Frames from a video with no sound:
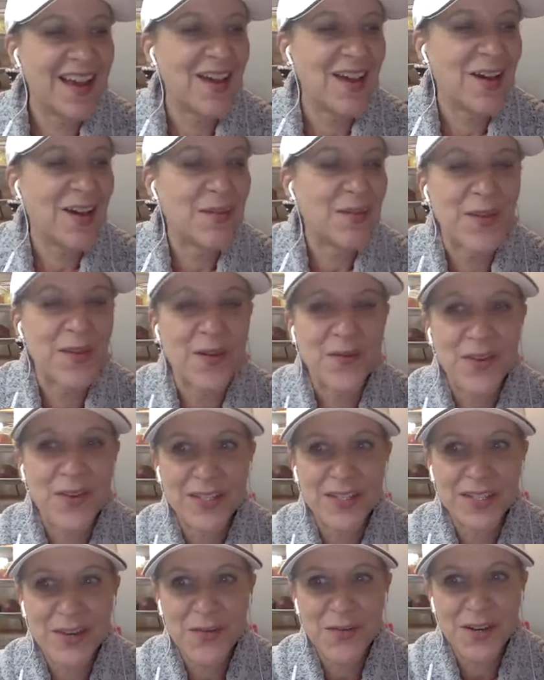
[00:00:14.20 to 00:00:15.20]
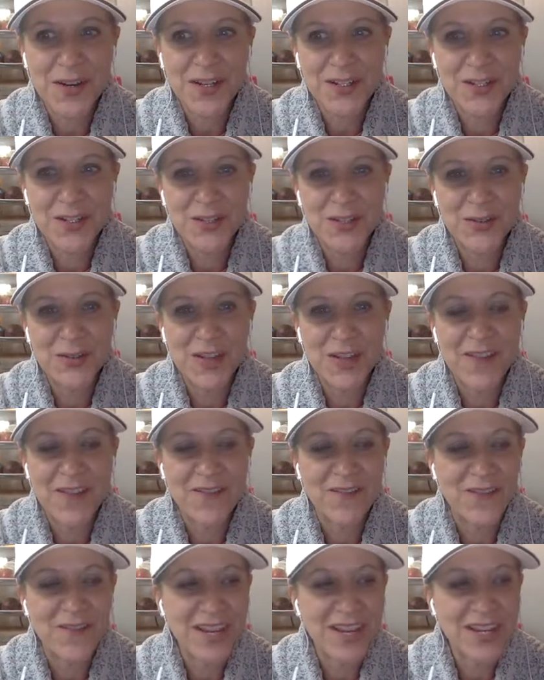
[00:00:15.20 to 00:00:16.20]
Um, first, I wanted to
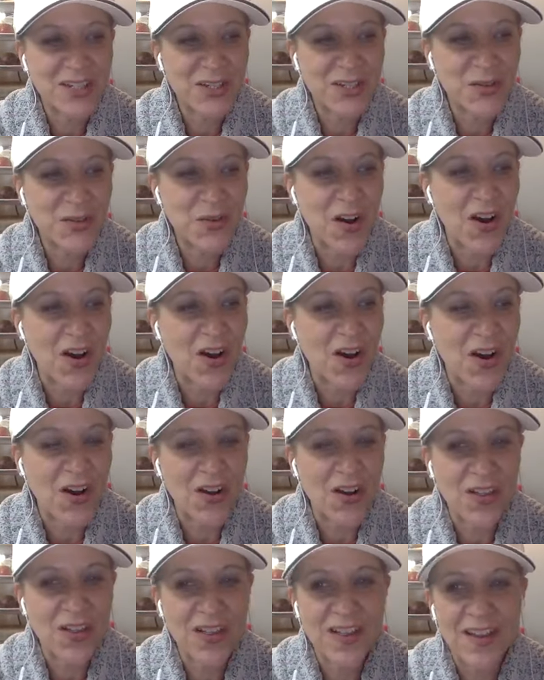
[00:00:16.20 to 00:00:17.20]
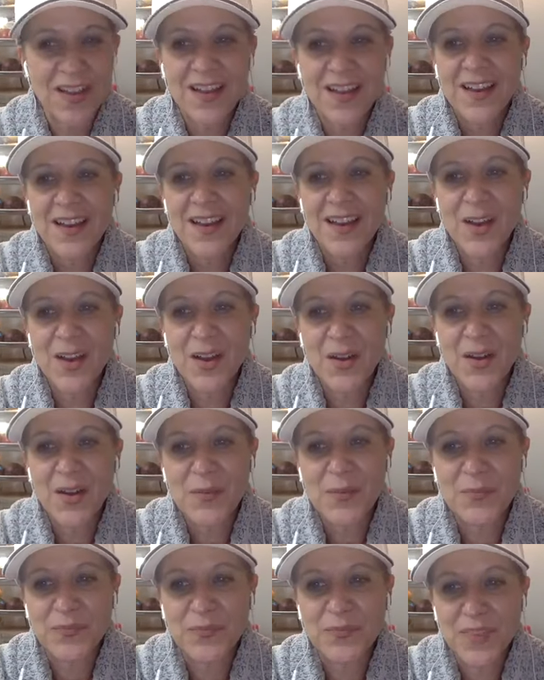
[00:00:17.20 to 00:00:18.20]
invite you all
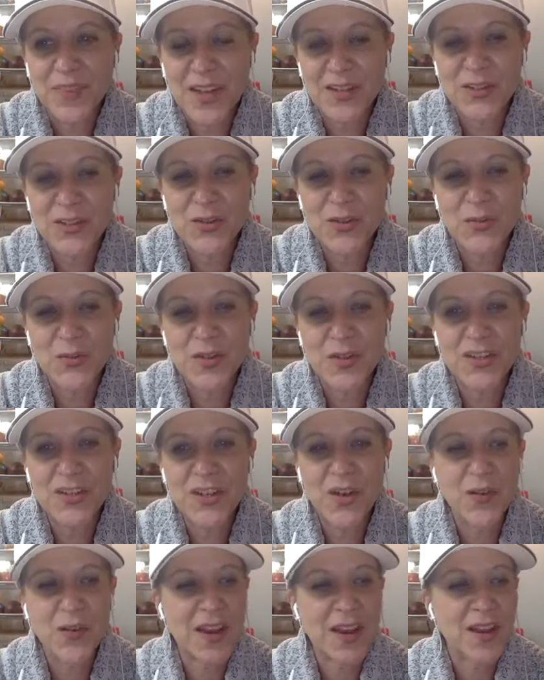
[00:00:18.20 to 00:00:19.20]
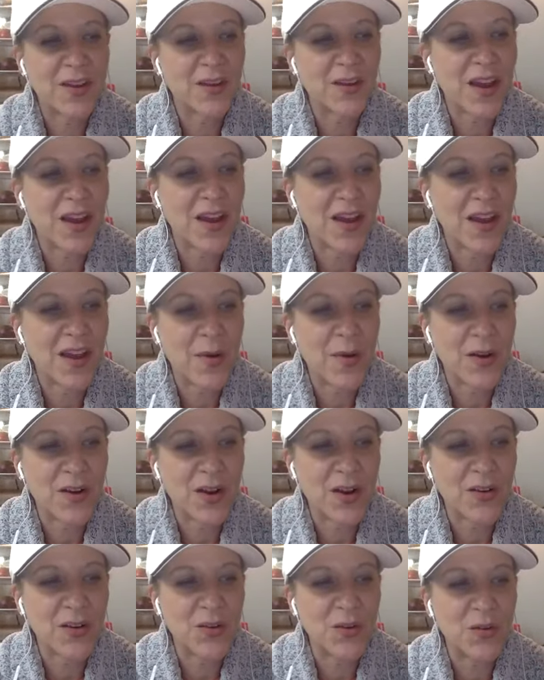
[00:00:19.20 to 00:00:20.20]
um, to reach out and
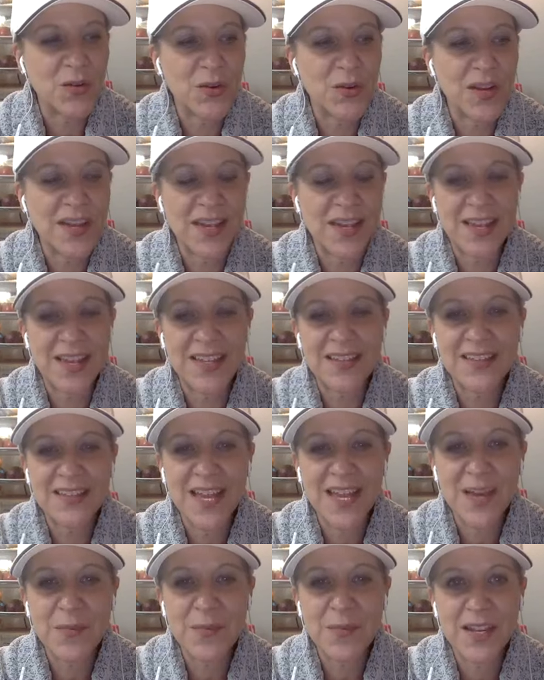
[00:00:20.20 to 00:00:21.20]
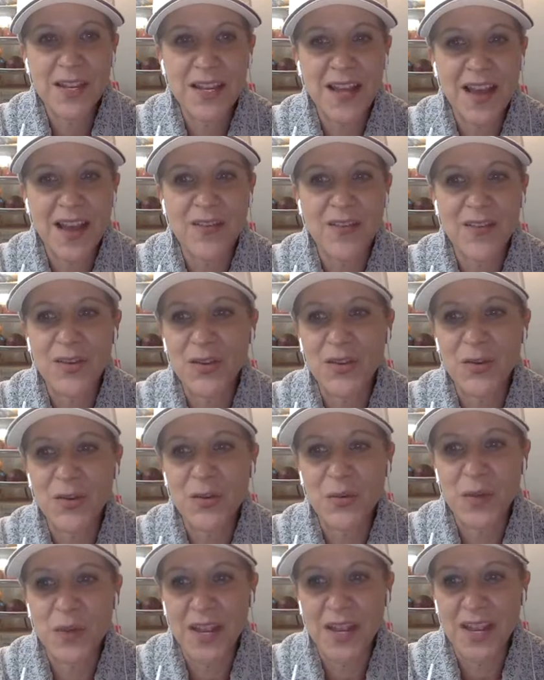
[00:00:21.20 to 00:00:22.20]
about our new Inside Peek of a
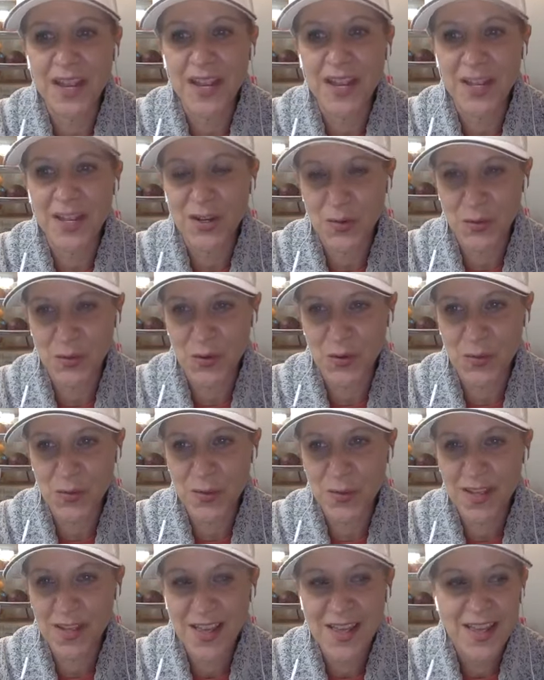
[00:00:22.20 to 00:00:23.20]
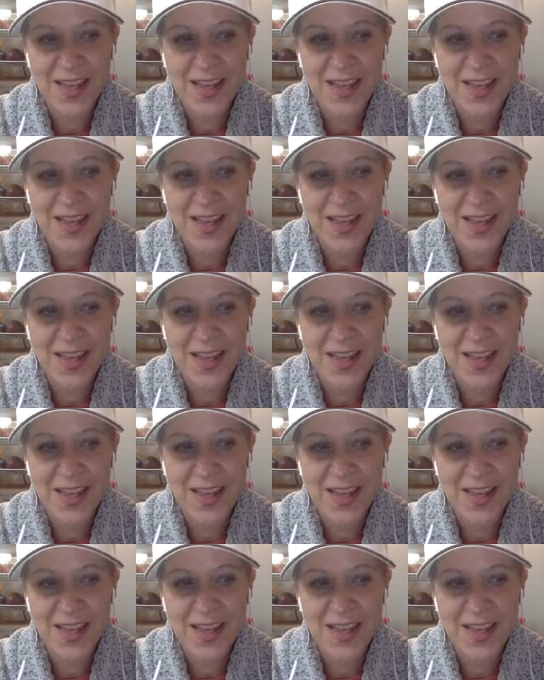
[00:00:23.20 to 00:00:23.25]
New Way group.